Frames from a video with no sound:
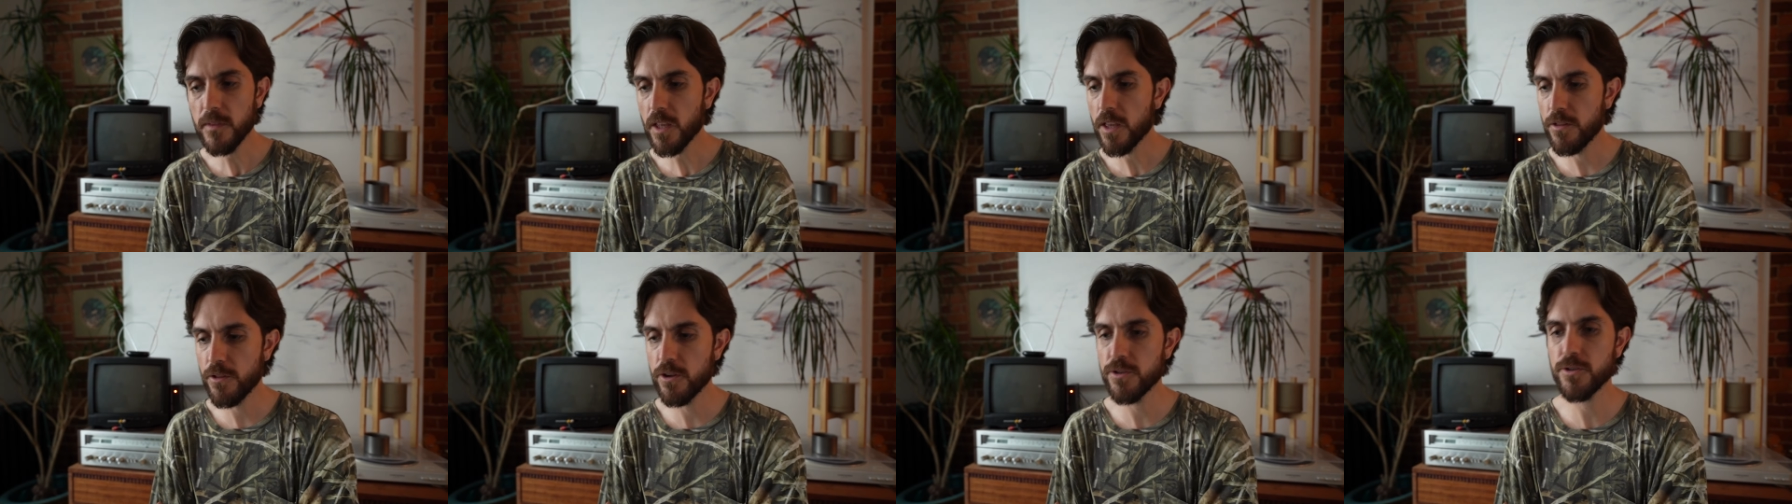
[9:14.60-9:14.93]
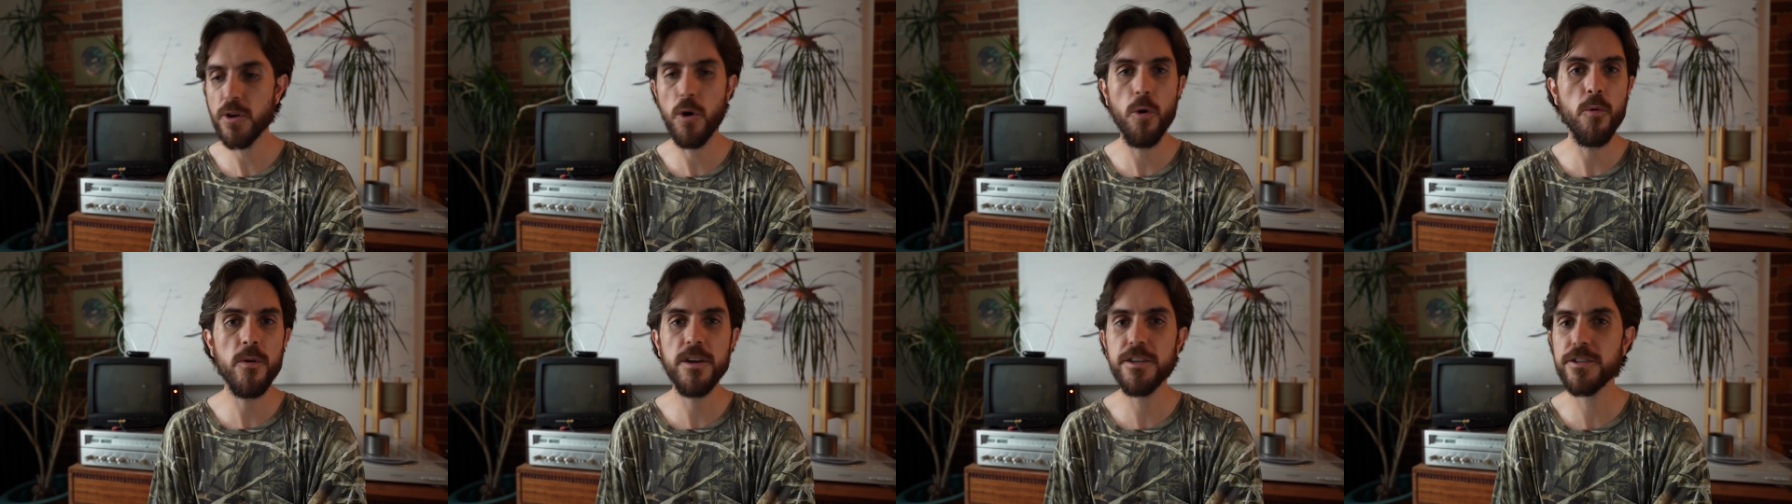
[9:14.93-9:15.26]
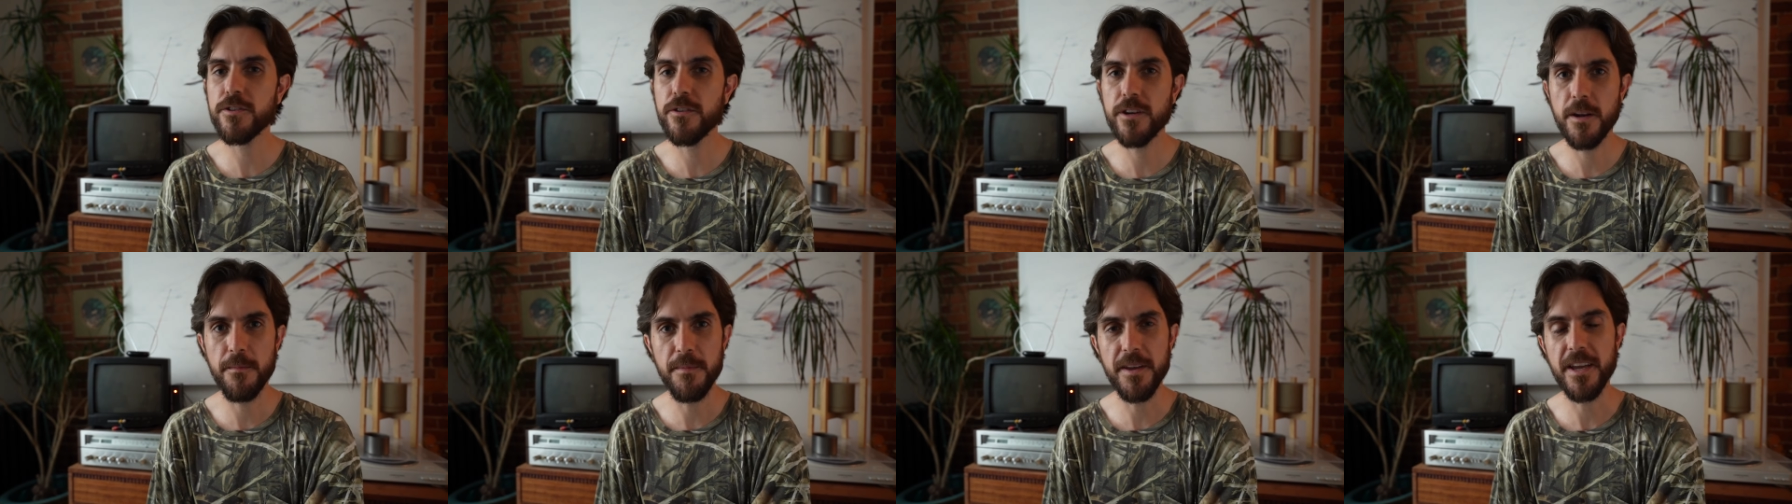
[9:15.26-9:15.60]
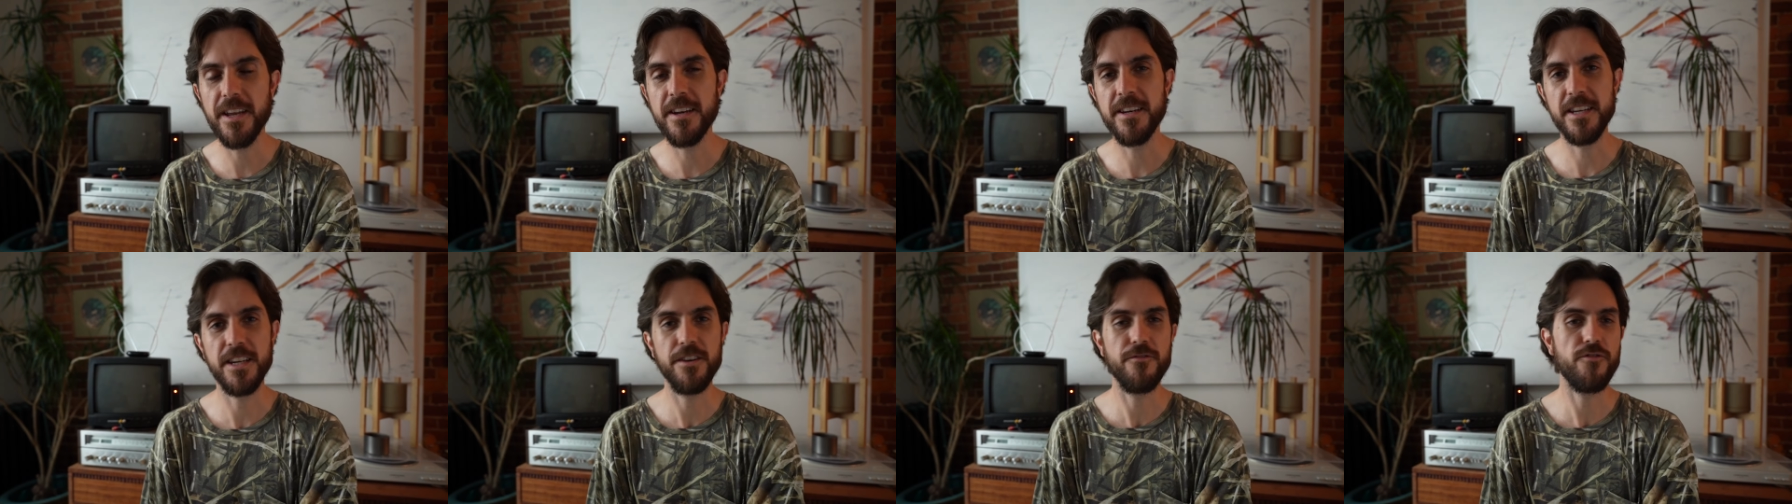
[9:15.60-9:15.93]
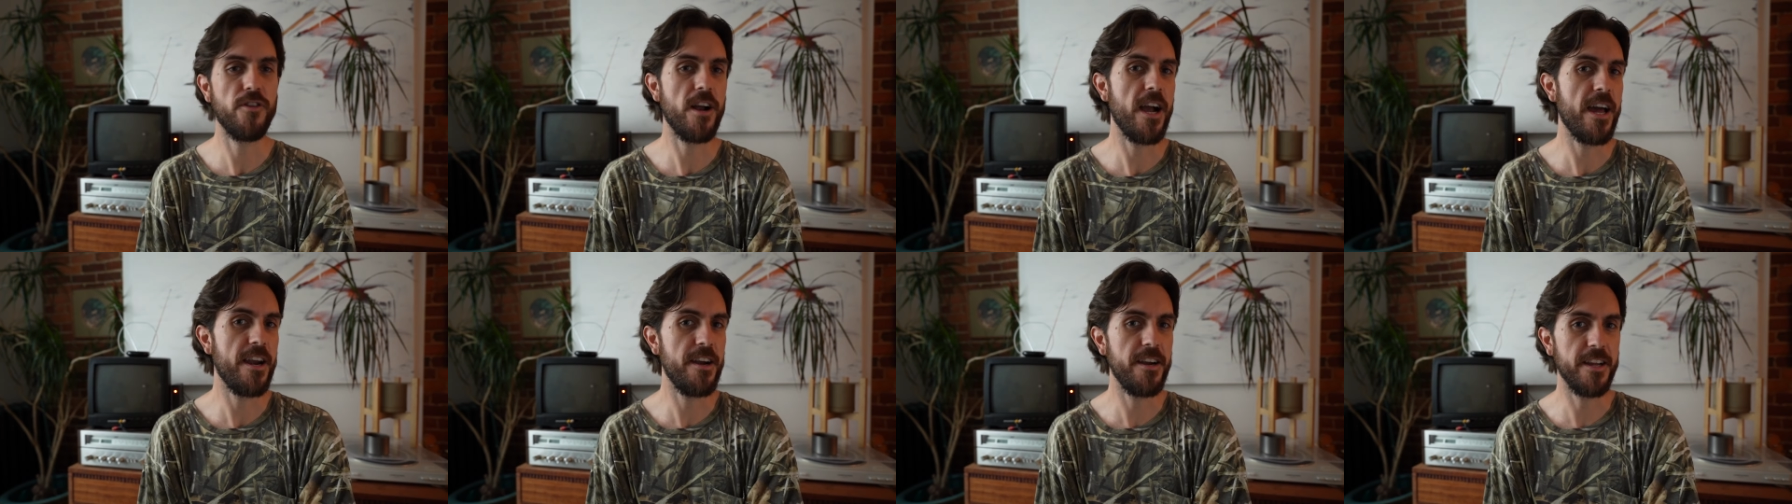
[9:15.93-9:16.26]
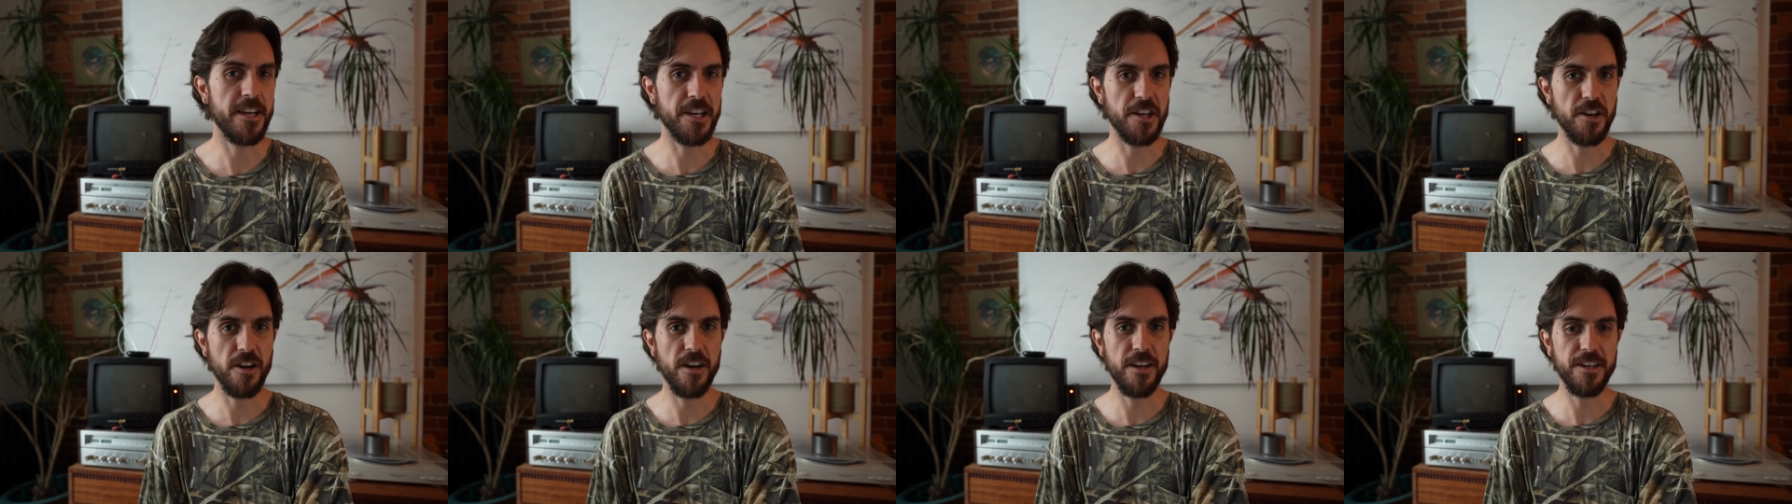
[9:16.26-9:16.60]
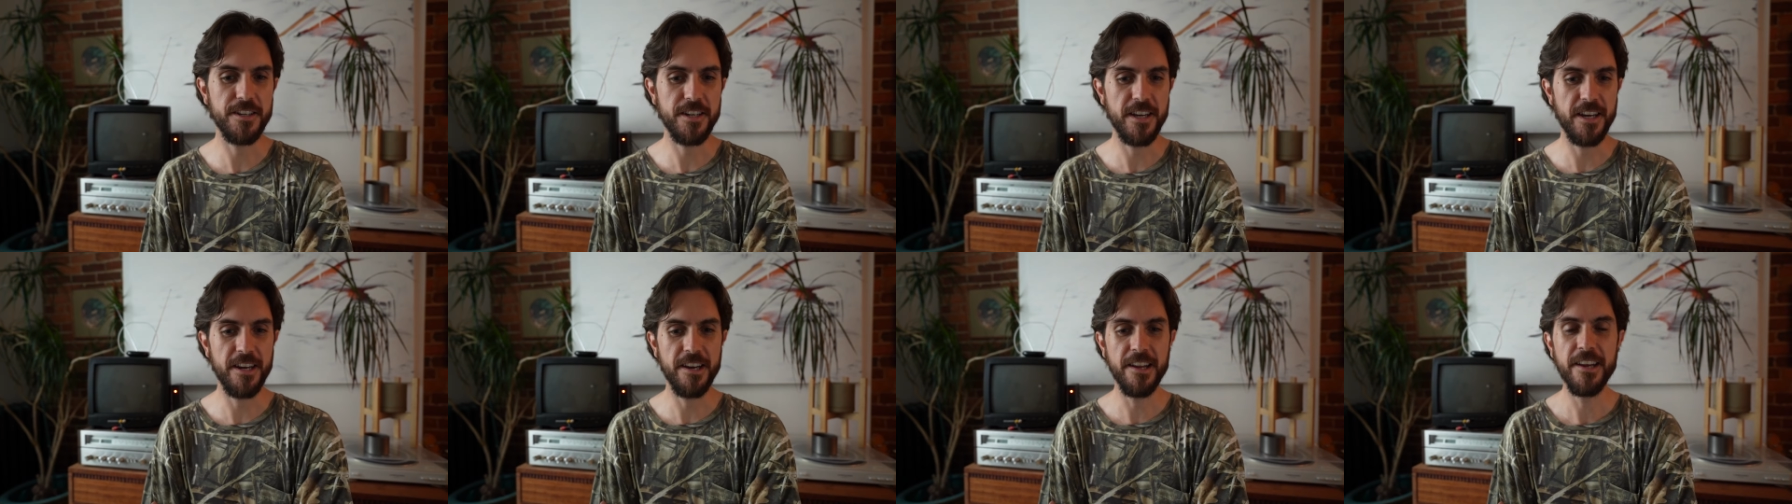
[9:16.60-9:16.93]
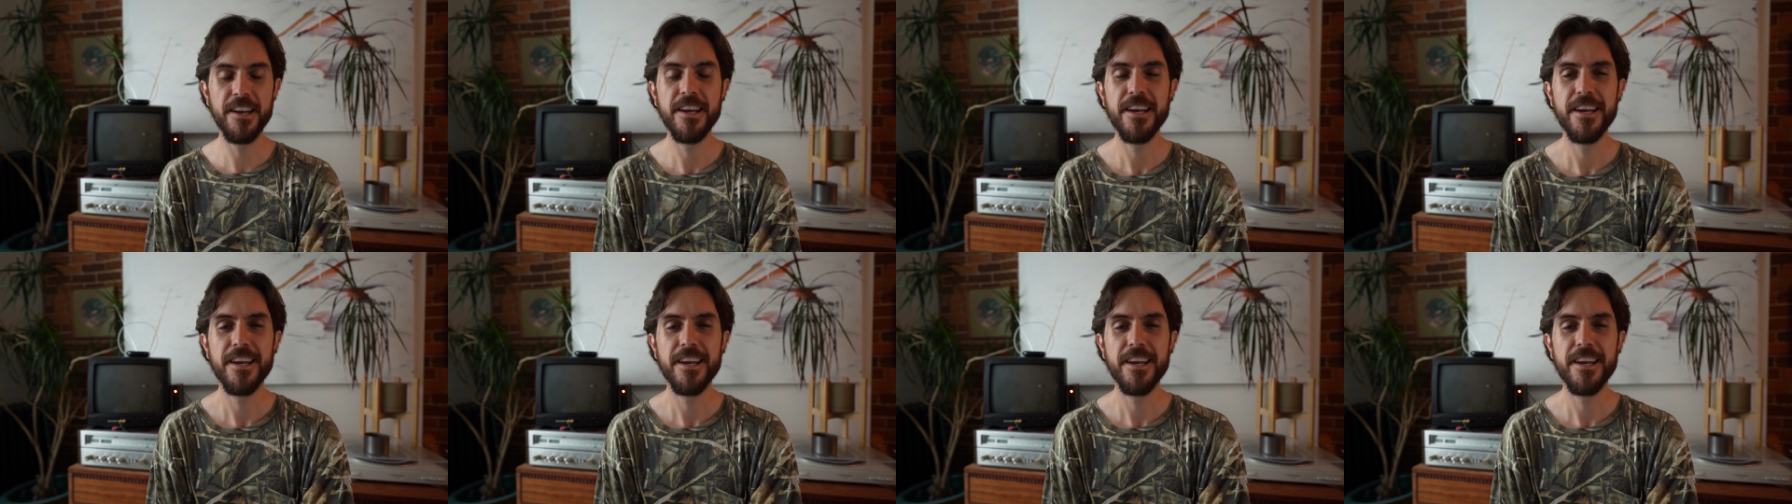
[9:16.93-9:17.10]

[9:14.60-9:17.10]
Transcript: There's always going to be a need for editing content